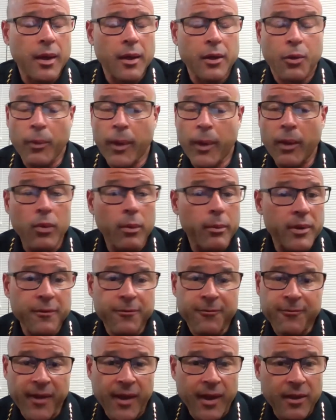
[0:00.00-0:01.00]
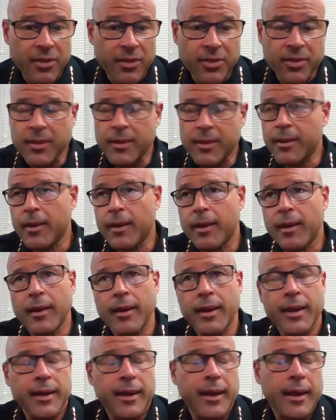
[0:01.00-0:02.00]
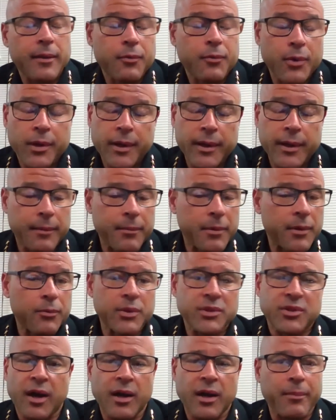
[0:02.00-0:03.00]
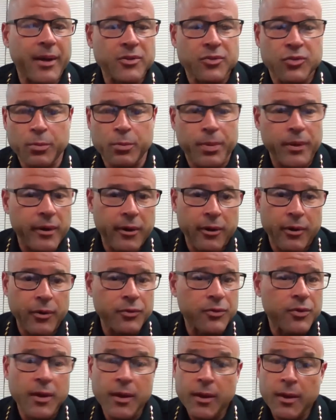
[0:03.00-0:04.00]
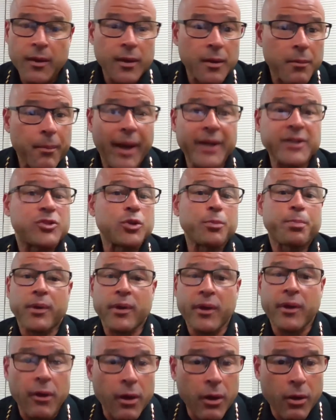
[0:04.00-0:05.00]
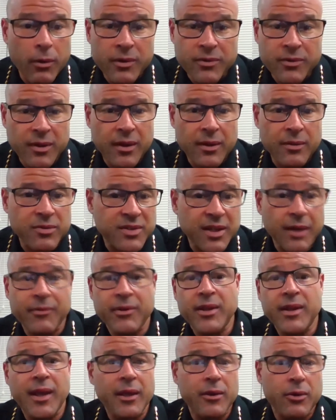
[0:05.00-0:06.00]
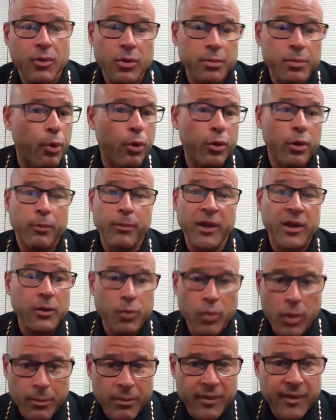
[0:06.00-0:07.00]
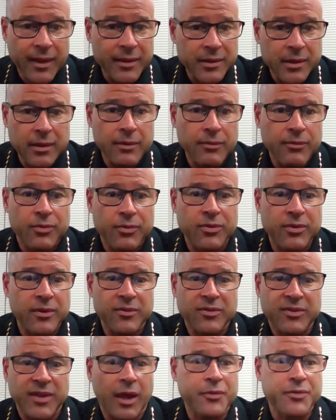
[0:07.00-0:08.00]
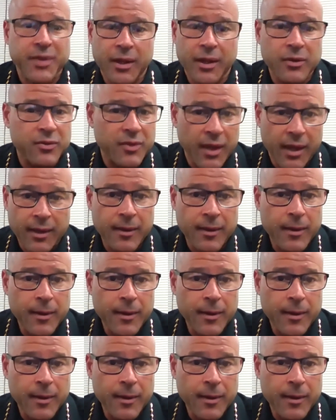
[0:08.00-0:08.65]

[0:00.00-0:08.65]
Great woman of faith. And again, really, we talk about superheroes. My superhero is a 78-year-old Puerto Rican woman that lives in South San Jose.